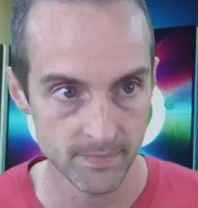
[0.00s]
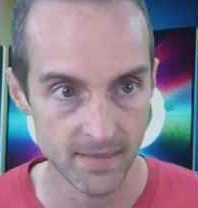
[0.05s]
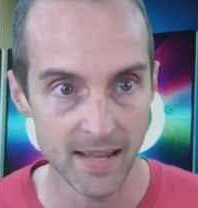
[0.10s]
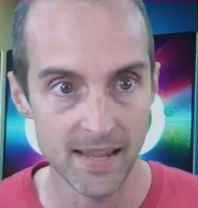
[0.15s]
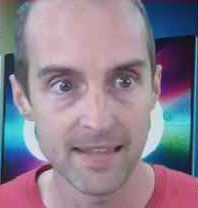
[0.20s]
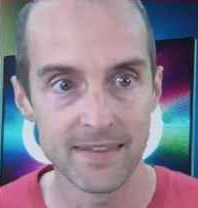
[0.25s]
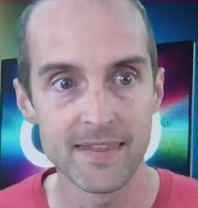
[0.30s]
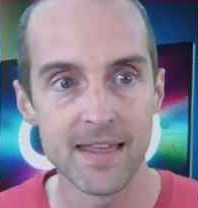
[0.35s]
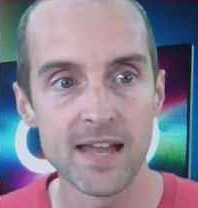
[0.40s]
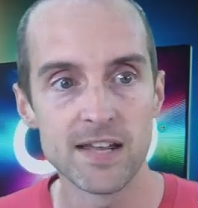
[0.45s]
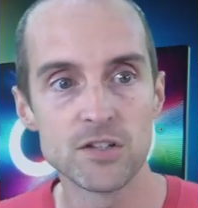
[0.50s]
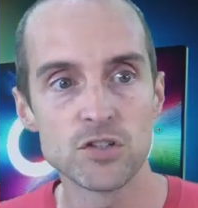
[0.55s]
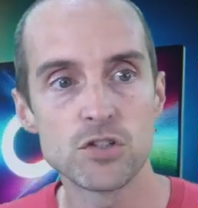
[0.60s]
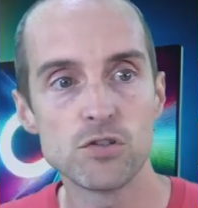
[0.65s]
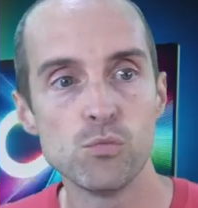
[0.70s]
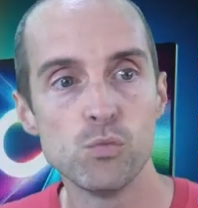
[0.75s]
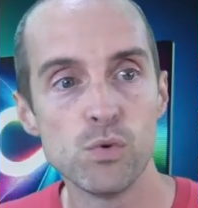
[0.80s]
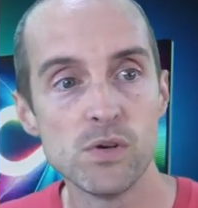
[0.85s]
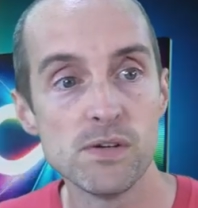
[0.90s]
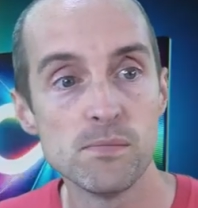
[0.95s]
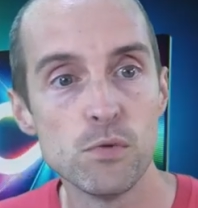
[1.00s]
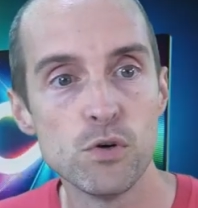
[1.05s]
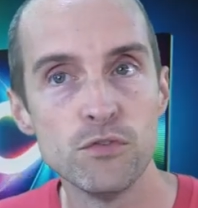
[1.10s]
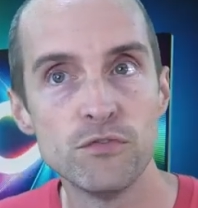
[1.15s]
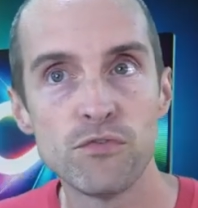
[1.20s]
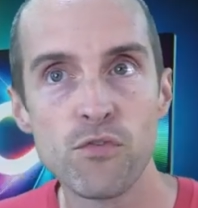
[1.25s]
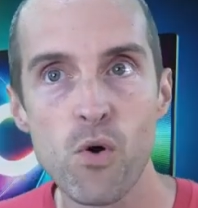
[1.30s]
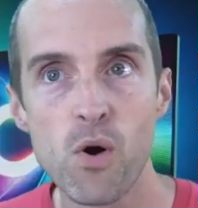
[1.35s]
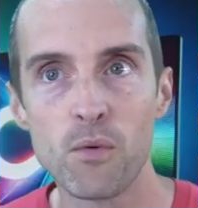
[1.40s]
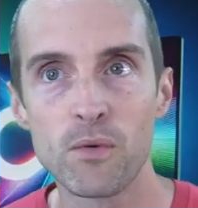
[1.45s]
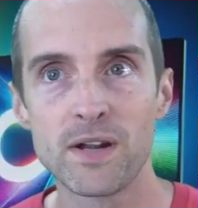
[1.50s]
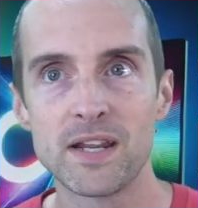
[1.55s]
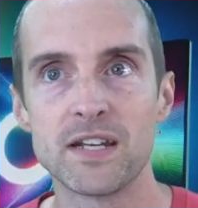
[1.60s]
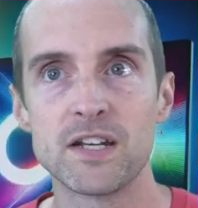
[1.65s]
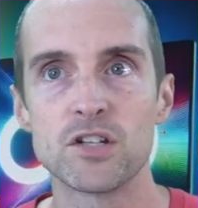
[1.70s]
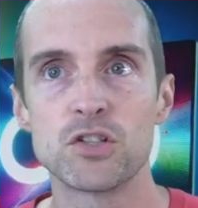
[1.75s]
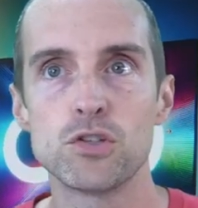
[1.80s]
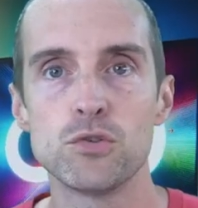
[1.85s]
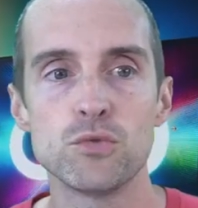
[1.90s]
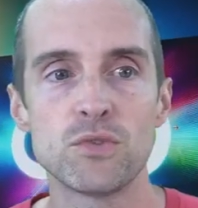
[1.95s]
And then we move forward
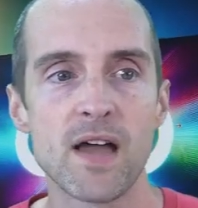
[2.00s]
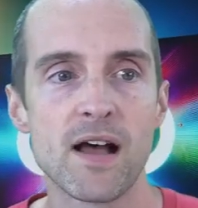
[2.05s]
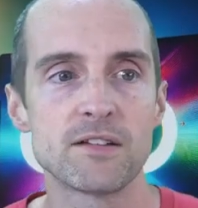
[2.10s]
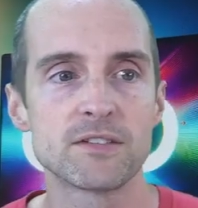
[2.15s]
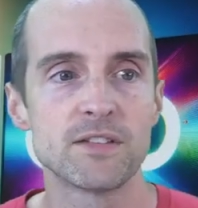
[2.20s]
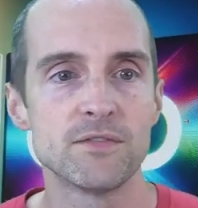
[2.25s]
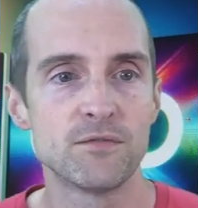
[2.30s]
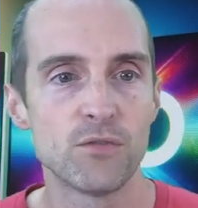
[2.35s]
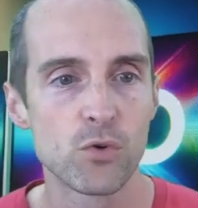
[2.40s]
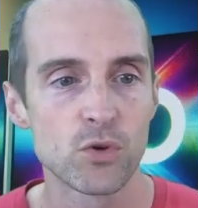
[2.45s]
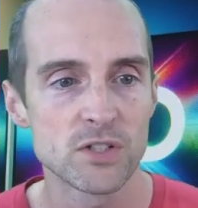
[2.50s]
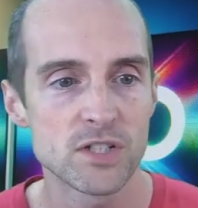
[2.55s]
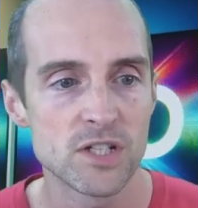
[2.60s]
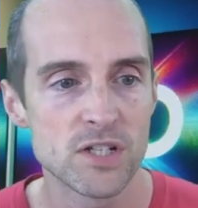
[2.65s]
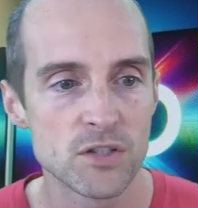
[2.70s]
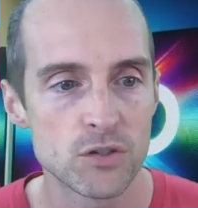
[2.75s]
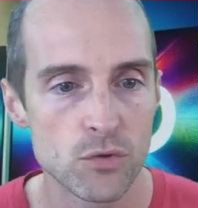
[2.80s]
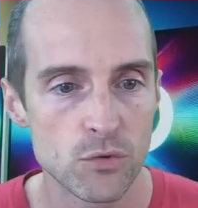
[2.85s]
into 2014,